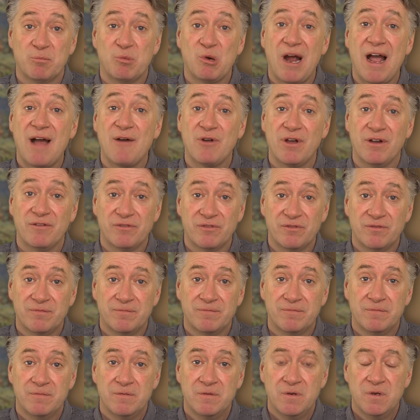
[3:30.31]
proud of.
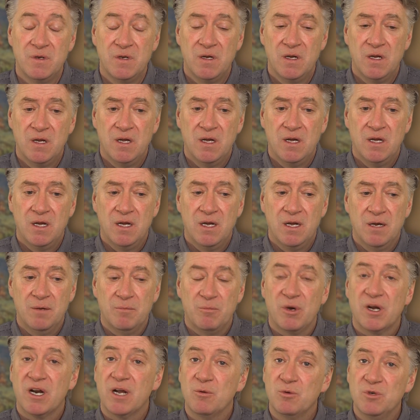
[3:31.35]

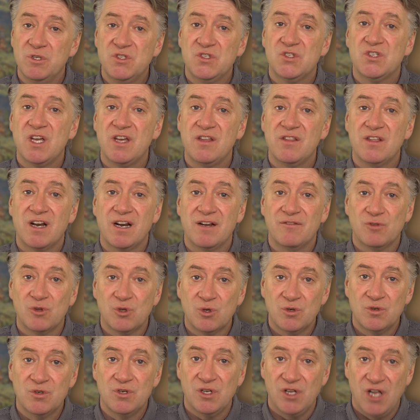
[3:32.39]
But I would say that I've
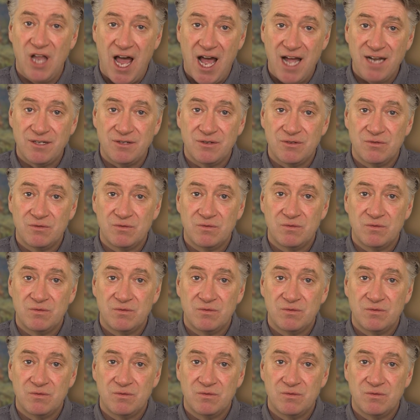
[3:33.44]
learned a lot.